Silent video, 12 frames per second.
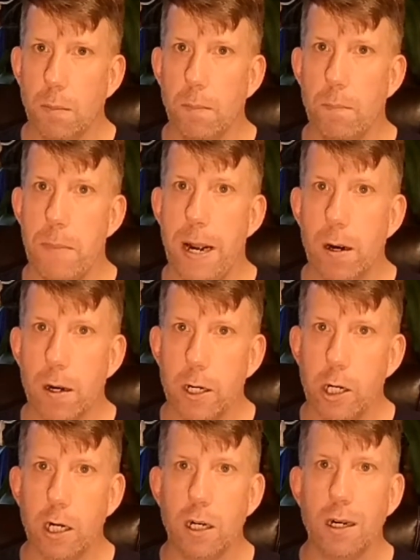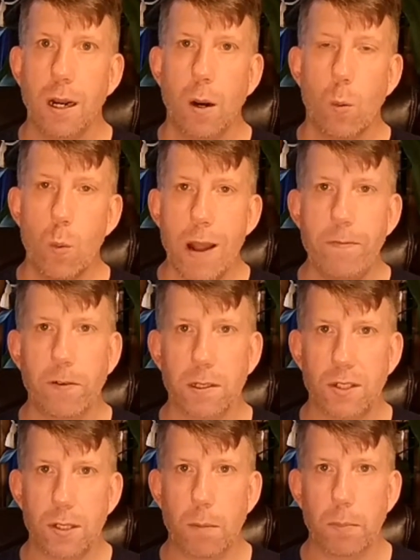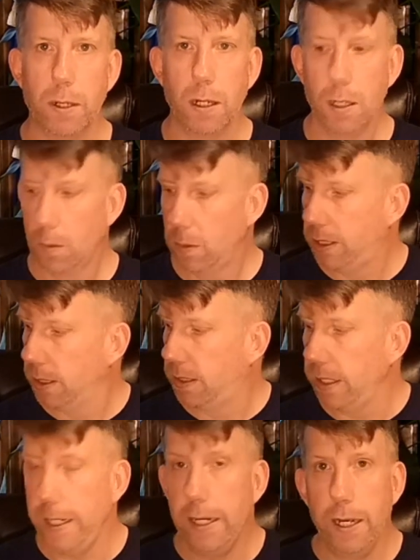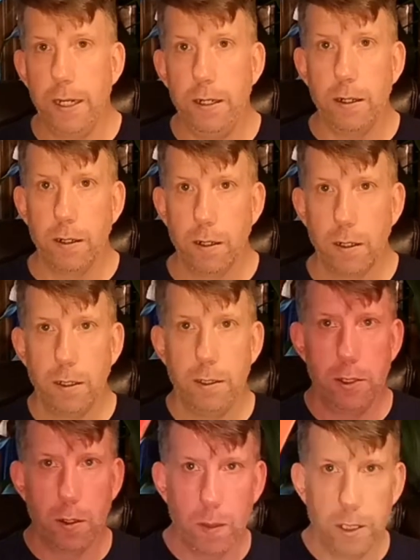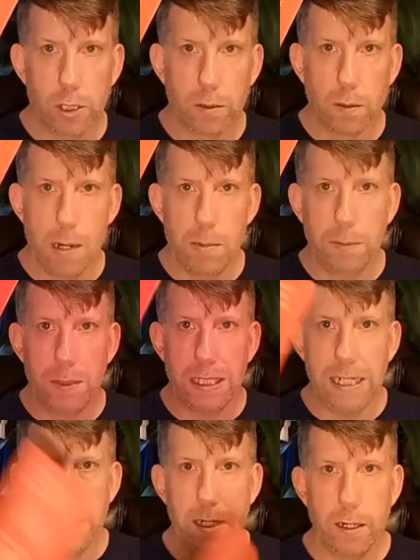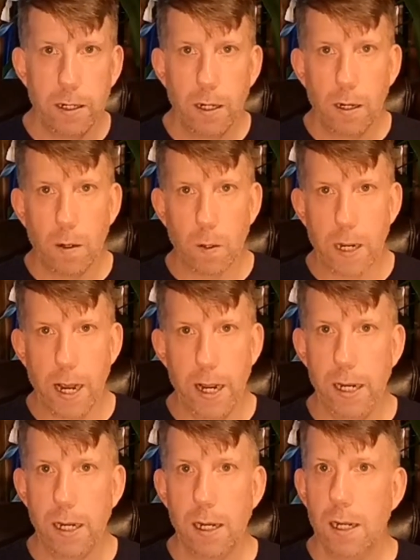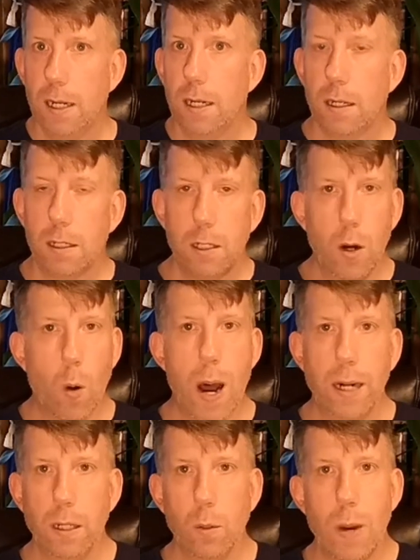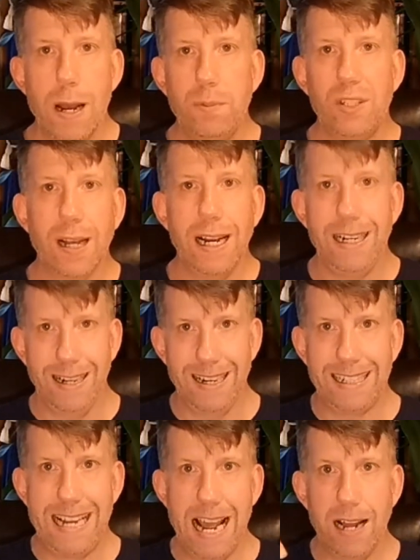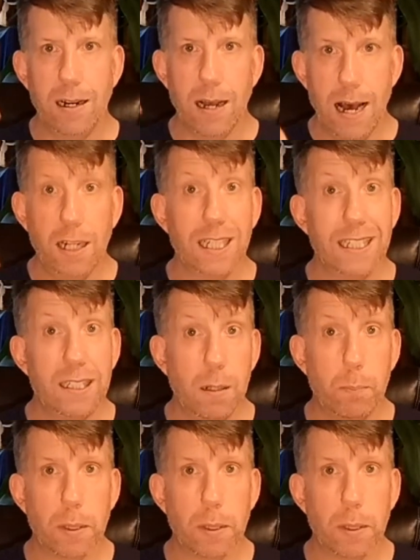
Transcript: Mariner reference number, which is in your original MMC, okay? Go onto the website. Again, I'll list it